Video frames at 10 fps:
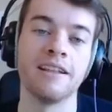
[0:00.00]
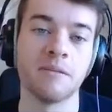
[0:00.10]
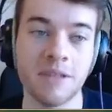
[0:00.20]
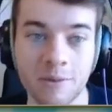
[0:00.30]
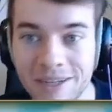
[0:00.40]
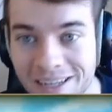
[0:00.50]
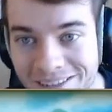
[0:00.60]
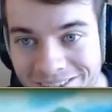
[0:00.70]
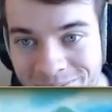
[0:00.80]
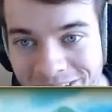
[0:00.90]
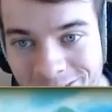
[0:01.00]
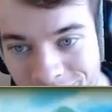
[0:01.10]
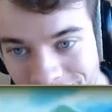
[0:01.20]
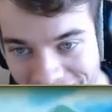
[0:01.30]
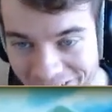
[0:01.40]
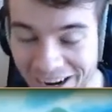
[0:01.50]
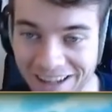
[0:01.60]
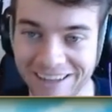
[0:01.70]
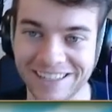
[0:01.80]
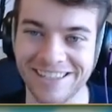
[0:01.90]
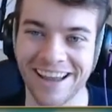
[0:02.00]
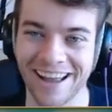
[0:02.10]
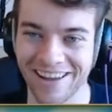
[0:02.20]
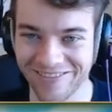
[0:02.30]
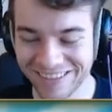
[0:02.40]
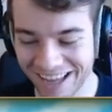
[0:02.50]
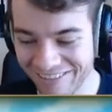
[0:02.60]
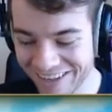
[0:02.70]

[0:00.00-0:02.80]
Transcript: it's something that we need to do because we want our Alakazam. I'm